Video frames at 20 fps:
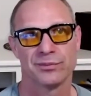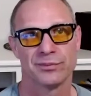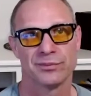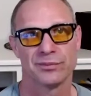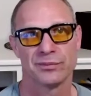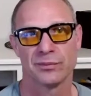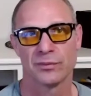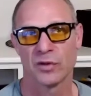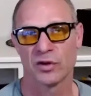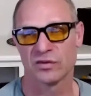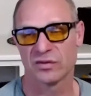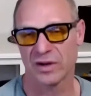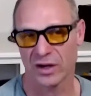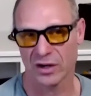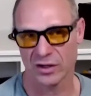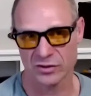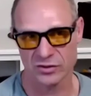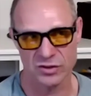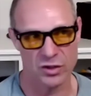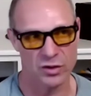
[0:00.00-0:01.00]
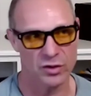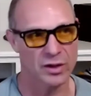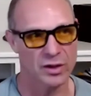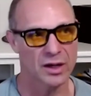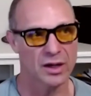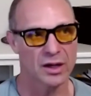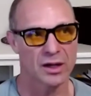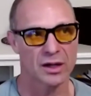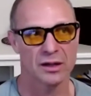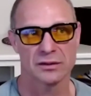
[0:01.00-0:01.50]
moved to
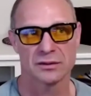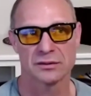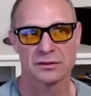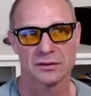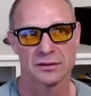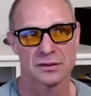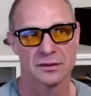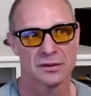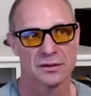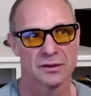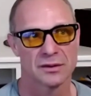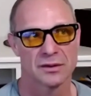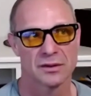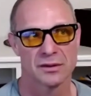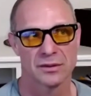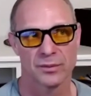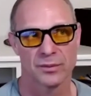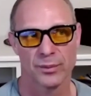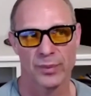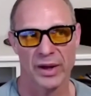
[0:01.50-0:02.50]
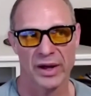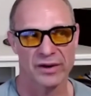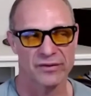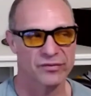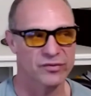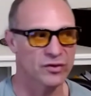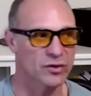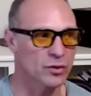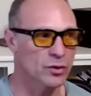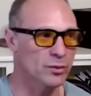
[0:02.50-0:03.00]
Arizona, bought a
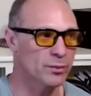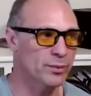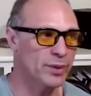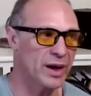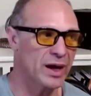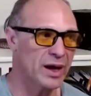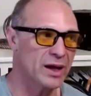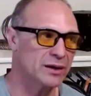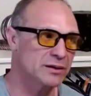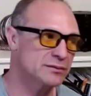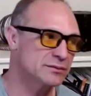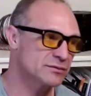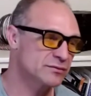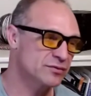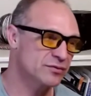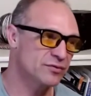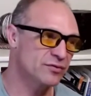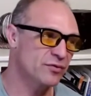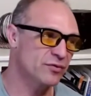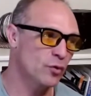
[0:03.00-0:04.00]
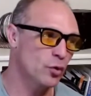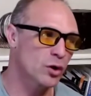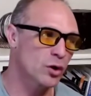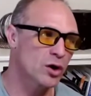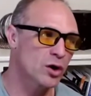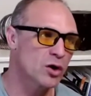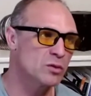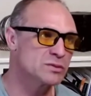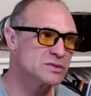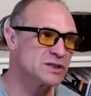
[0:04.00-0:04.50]
few bought four
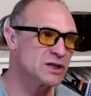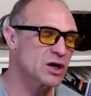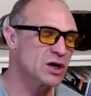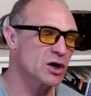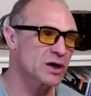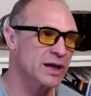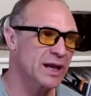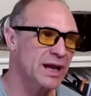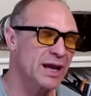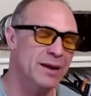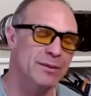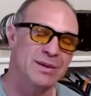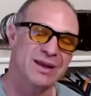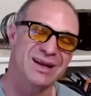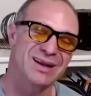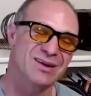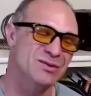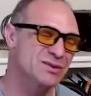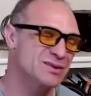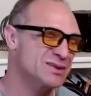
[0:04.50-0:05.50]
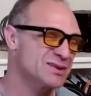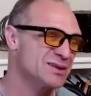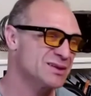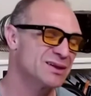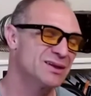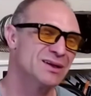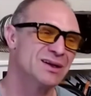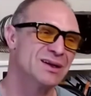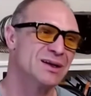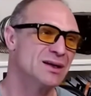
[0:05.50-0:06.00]
homes in our. I mean, it was
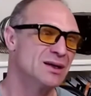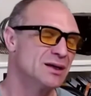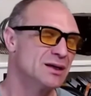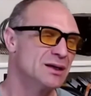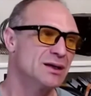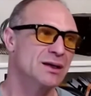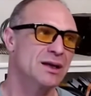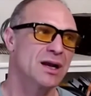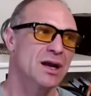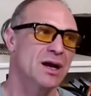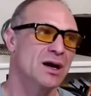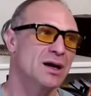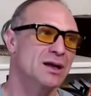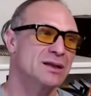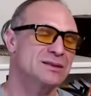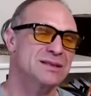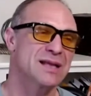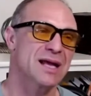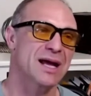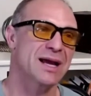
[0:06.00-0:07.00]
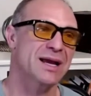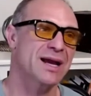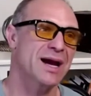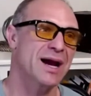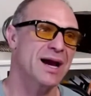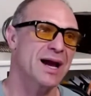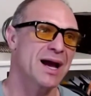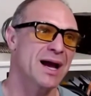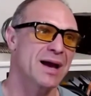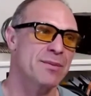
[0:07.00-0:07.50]
you know, it's like
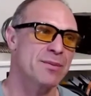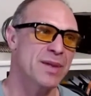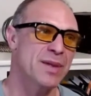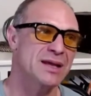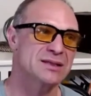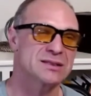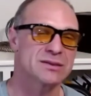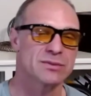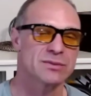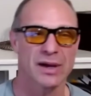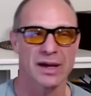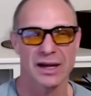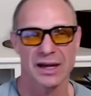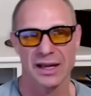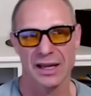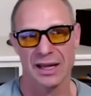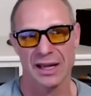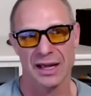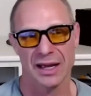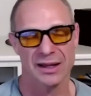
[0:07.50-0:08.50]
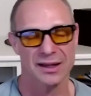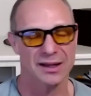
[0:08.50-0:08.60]
I I made some money. I